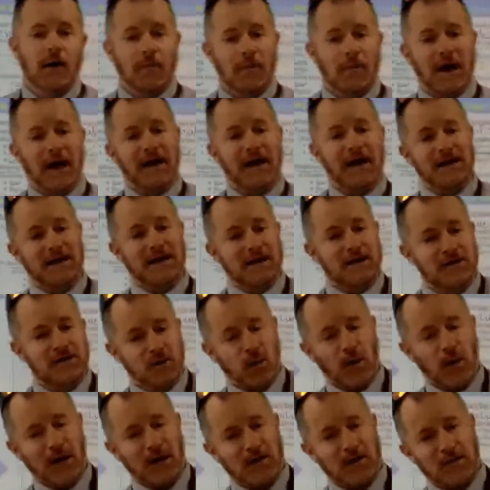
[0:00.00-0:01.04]
But it is
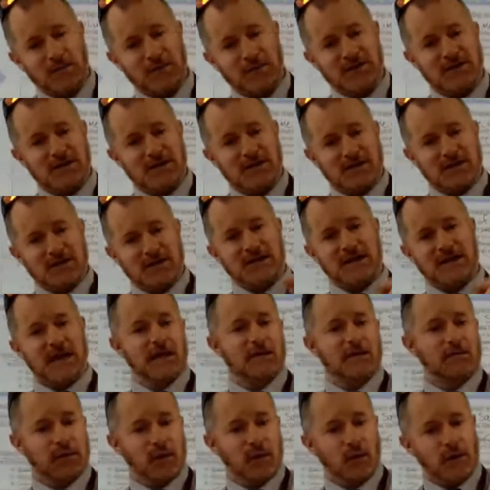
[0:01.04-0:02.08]
one of the businesses that
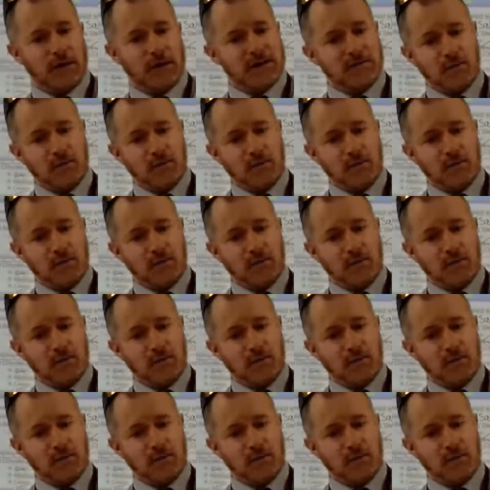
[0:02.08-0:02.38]
employs